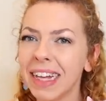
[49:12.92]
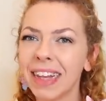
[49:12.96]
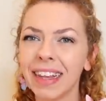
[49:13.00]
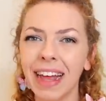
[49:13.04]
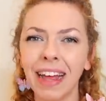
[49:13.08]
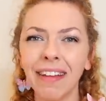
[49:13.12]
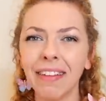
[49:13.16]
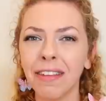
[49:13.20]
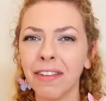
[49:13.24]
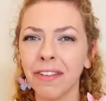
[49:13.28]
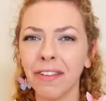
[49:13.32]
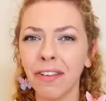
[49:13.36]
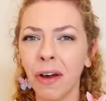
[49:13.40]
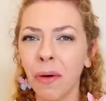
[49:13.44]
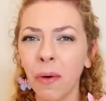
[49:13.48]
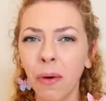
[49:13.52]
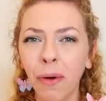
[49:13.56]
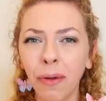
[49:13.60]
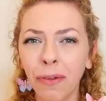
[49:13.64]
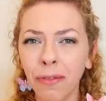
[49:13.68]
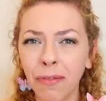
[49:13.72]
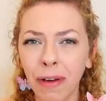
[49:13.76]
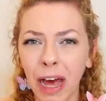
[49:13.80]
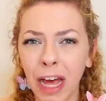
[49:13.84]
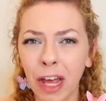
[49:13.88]
That's so
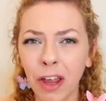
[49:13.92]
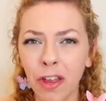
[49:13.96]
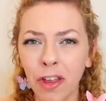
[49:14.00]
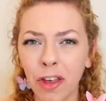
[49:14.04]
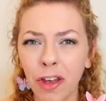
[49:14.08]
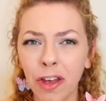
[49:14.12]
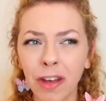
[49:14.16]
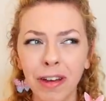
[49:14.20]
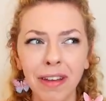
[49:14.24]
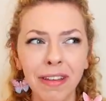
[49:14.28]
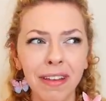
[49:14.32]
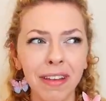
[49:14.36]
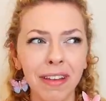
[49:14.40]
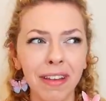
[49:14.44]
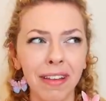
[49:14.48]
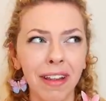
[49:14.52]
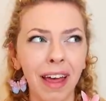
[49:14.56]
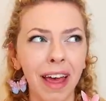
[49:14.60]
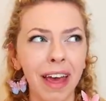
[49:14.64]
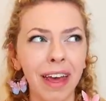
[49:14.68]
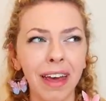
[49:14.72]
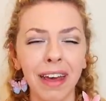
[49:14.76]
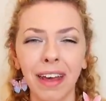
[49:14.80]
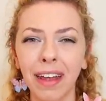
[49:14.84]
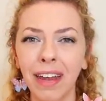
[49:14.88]
old-fashioned.
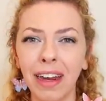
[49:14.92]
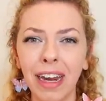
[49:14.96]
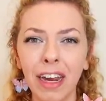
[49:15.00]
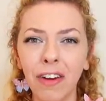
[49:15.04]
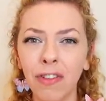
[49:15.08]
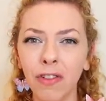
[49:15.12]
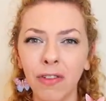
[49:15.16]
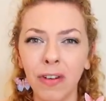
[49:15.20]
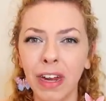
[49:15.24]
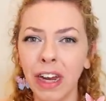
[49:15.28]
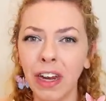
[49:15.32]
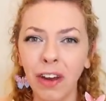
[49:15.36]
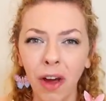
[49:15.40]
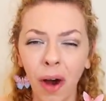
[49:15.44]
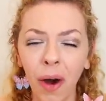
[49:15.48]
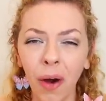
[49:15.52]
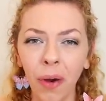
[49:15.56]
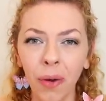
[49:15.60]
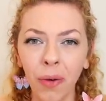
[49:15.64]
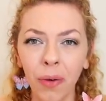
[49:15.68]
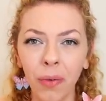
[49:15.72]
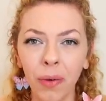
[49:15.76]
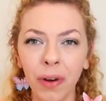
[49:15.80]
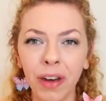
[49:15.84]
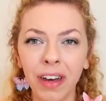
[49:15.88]
Like, literally
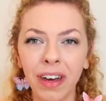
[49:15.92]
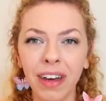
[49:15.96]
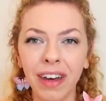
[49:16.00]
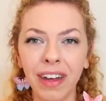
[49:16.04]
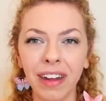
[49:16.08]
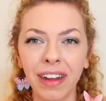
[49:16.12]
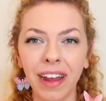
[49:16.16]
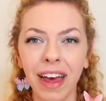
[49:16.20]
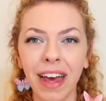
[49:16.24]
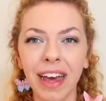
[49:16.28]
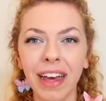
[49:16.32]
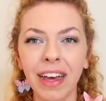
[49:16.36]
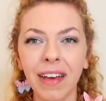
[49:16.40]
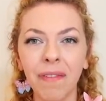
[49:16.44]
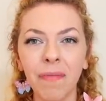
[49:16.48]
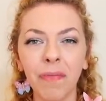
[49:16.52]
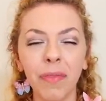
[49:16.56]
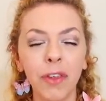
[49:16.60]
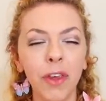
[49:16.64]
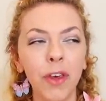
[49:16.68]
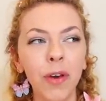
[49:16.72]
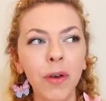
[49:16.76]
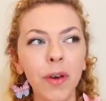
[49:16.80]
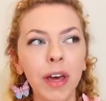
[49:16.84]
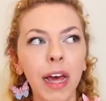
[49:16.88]
no. Like,
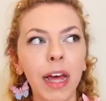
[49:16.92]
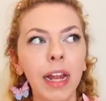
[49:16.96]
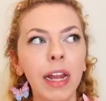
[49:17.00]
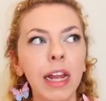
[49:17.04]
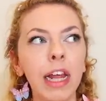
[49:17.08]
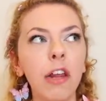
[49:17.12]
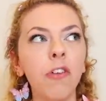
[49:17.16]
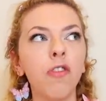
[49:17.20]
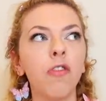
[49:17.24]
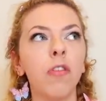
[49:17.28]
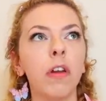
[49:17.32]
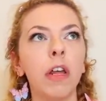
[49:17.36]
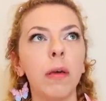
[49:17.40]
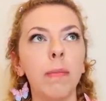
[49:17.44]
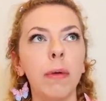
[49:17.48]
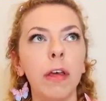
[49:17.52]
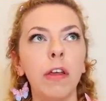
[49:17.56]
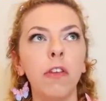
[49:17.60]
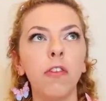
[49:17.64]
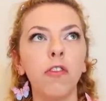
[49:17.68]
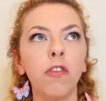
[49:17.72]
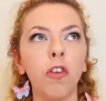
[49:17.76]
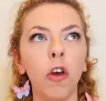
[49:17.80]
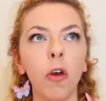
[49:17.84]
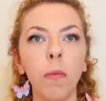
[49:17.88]
you can literally be
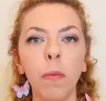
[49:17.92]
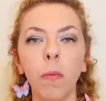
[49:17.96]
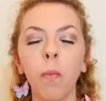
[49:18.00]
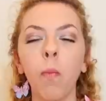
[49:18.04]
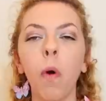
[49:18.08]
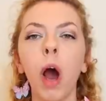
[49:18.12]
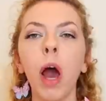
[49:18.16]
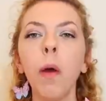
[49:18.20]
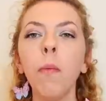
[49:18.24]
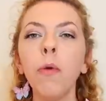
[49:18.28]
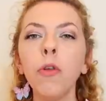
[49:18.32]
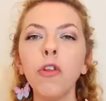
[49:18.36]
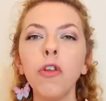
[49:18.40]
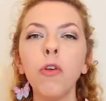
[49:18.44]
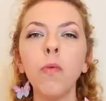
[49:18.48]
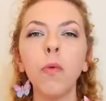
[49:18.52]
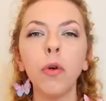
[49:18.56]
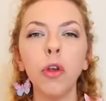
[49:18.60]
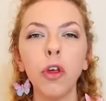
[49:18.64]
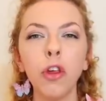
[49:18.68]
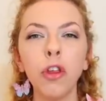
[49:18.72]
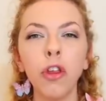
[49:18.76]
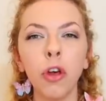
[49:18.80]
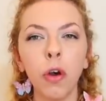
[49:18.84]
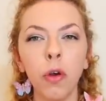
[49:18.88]
so, why would you
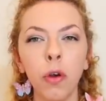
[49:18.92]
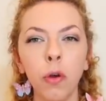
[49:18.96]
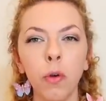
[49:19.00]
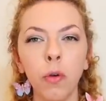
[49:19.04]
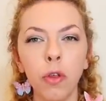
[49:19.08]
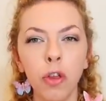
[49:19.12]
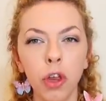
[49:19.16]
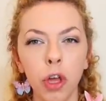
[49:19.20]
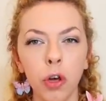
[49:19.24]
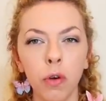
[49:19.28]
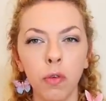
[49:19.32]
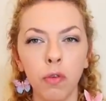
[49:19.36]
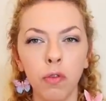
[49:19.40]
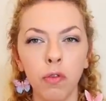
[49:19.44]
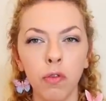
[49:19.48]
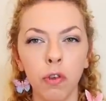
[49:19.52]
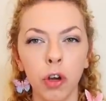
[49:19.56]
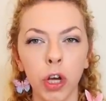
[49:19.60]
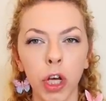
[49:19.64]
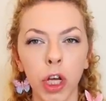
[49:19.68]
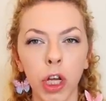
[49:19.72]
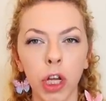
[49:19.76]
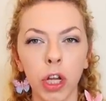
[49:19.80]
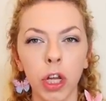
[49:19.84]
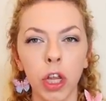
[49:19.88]
want to show your
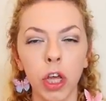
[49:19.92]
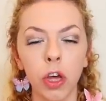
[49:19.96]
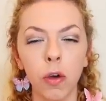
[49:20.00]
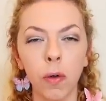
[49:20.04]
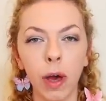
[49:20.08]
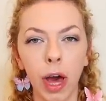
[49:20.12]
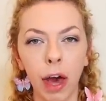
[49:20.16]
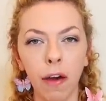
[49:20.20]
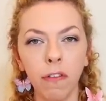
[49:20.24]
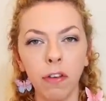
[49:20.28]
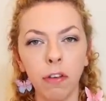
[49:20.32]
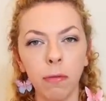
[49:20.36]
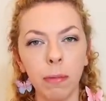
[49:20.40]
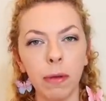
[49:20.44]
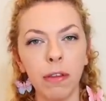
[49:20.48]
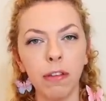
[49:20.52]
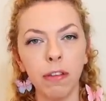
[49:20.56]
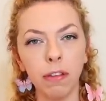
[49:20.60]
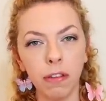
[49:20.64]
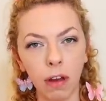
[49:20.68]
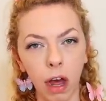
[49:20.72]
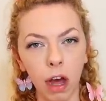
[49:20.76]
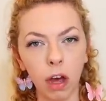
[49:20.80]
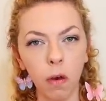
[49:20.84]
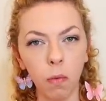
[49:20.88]
children that you have to be
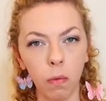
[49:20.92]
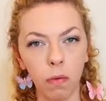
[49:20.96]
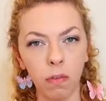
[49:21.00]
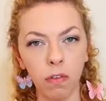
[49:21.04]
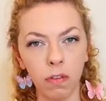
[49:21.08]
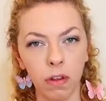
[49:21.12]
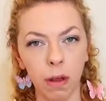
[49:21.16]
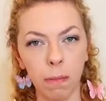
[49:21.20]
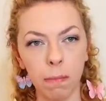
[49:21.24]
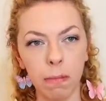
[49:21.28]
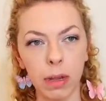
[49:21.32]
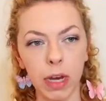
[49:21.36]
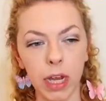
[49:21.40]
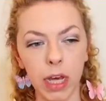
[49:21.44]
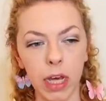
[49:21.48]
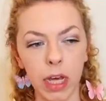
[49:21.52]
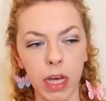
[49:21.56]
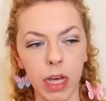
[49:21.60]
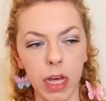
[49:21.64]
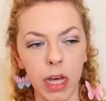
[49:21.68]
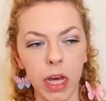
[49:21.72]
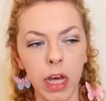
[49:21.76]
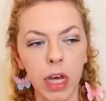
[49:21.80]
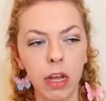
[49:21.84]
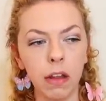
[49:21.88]
stuck with
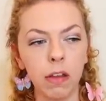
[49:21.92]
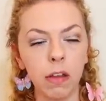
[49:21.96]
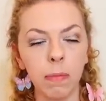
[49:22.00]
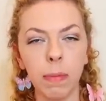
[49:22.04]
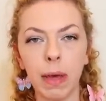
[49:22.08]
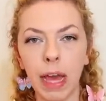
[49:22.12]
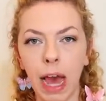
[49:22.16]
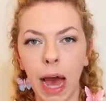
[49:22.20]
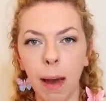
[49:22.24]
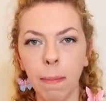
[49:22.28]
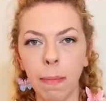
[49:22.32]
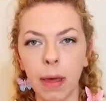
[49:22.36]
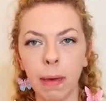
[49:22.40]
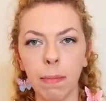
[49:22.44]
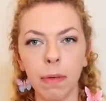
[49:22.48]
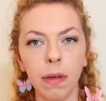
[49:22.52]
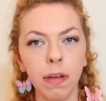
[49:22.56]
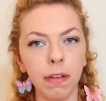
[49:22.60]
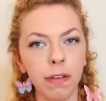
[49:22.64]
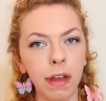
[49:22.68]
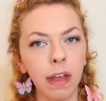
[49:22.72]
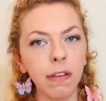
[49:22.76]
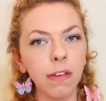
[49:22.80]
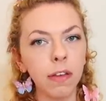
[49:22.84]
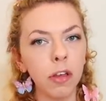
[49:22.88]
somebody to be happy?
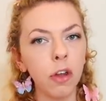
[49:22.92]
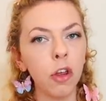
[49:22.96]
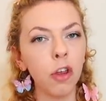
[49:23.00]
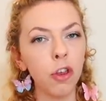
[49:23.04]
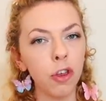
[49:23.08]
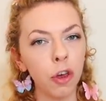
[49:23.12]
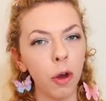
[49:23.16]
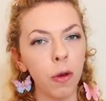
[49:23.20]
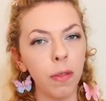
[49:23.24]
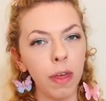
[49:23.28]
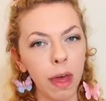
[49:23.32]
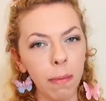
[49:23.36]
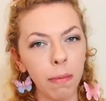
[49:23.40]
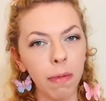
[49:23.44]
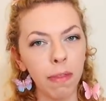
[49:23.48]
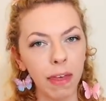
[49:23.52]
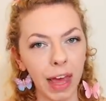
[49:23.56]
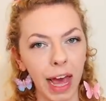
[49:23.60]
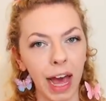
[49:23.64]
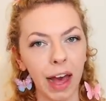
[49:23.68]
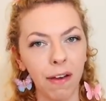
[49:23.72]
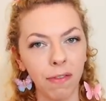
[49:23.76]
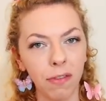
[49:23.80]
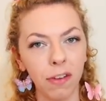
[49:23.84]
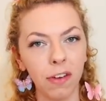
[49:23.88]
Because that's going to show them that they
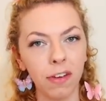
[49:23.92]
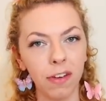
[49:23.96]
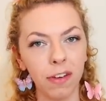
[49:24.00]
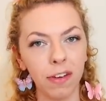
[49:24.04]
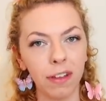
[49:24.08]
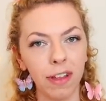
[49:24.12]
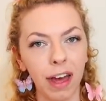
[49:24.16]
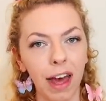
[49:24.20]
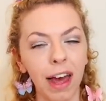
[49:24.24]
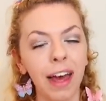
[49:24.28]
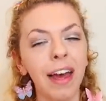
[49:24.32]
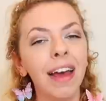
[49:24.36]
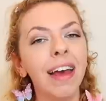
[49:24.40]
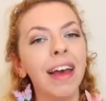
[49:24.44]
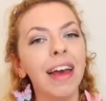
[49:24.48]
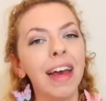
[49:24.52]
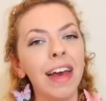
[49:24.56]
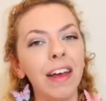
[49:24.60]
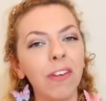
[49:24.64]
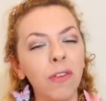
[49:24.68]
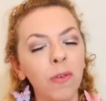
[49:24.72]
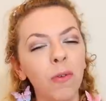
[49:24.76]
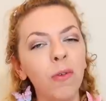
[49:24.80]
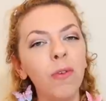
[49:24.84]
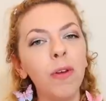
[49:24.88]
have to do that.
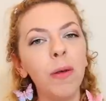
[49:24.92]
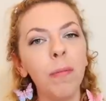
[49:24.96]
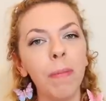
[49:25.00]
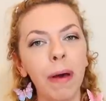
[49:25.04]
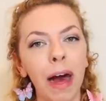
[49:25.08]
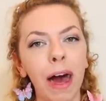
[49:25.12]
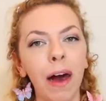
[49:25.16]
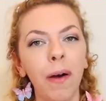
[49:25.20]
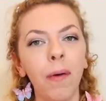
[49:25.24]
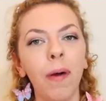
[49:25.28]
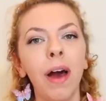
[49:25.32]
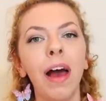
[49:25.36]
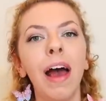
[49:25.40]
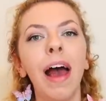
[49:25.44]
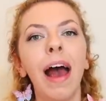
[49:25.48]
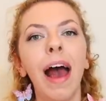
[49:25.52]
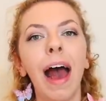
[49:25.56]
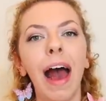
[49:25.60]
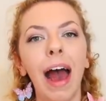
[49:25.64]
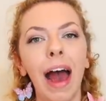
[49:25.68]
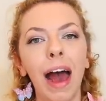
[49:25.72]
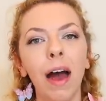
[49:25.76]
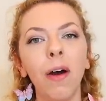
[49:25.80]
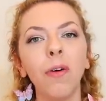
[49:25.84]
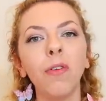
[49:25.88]
It's all about,
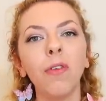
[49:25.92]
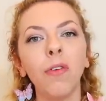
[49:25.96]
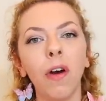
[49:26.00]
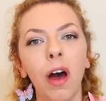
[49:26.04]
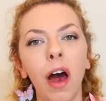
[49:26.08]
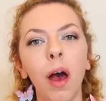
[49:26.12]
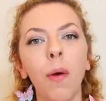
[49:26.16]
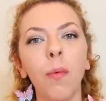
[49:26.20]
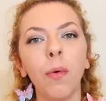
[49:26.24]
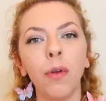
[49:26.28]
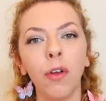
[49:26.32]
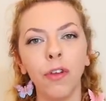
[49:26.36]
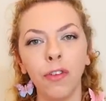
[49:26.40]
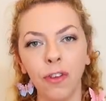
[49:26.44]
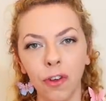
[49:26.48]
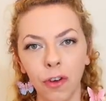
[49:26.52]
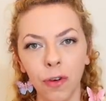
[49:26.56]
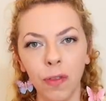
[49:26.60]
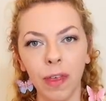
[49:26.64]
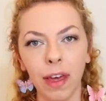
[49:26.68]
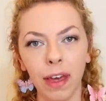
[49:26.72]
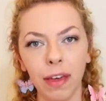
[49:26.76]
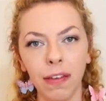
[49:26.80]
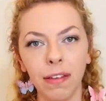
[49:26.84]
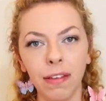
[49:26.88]
how do I want to
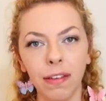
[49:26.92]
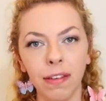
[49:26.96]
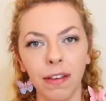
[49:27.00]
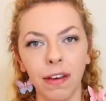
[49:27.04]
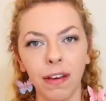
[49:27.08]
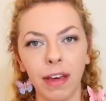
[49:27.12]
do this?